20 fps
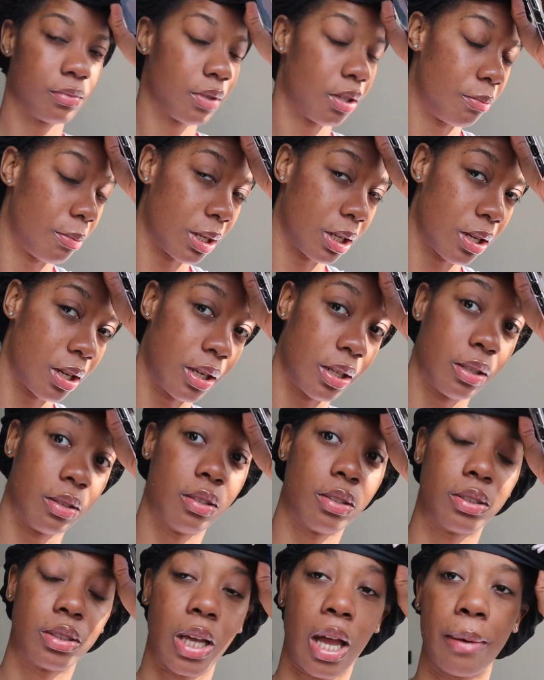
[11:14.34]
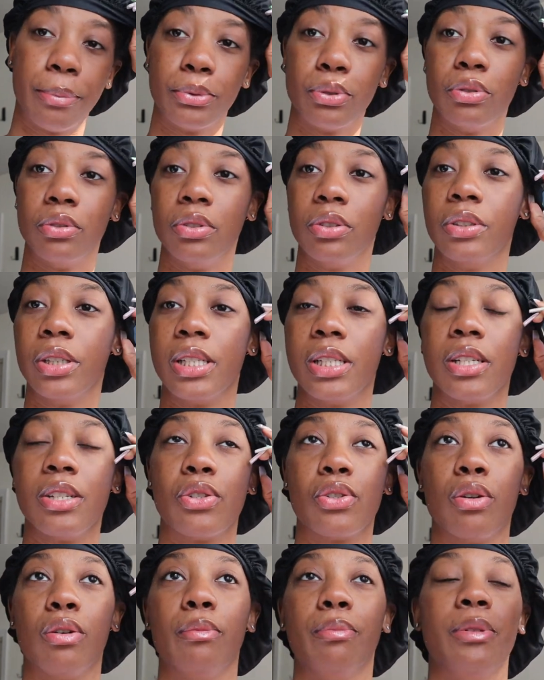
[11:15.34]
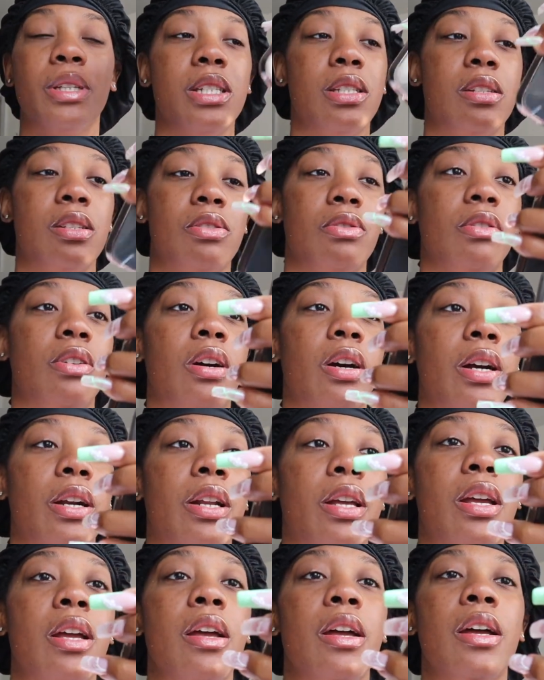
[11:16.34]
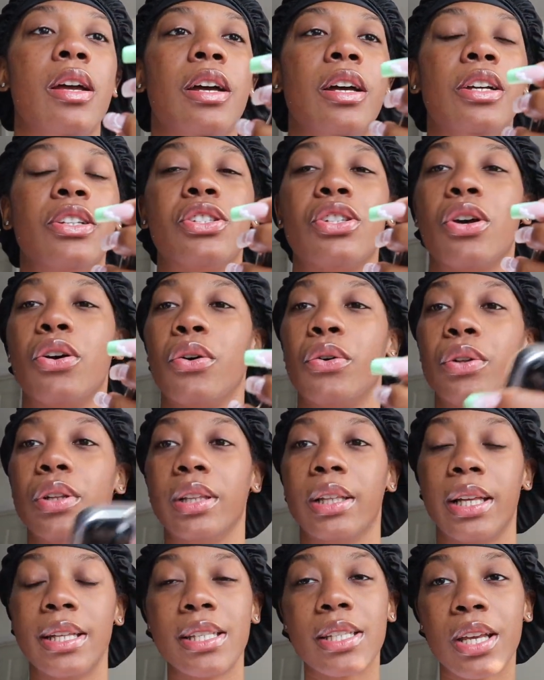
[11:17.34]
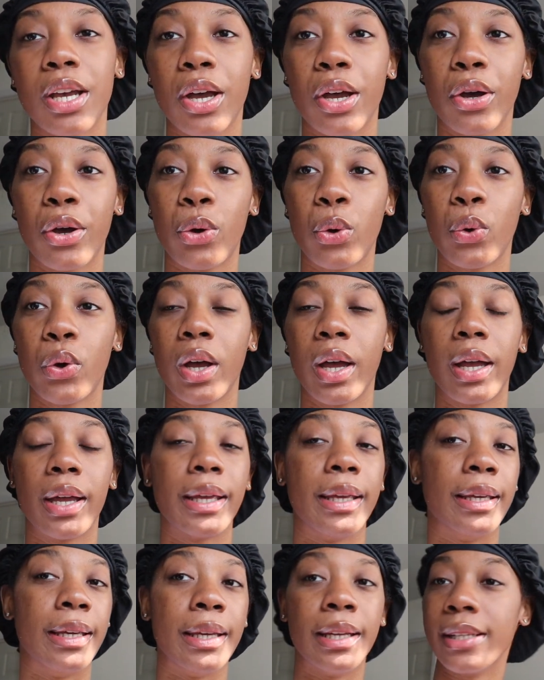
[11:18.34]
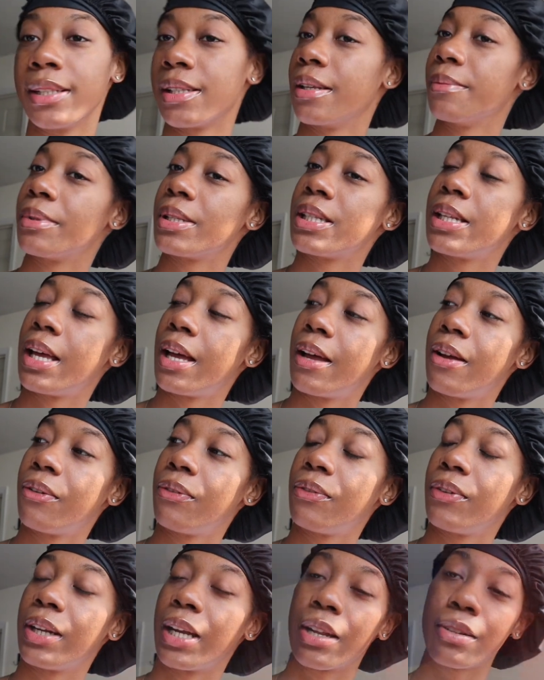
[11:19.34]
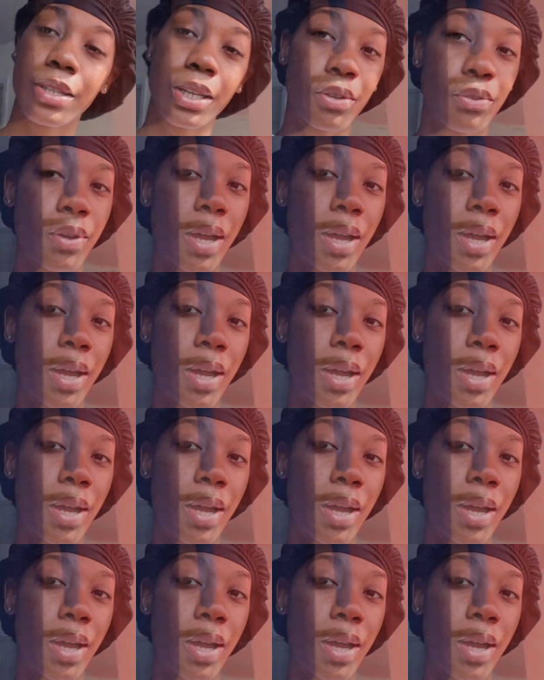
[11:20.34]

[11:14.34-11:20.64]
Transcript: oh my god and it looks absolutely crazy so please disregard so let's go get some stuff and i'll take you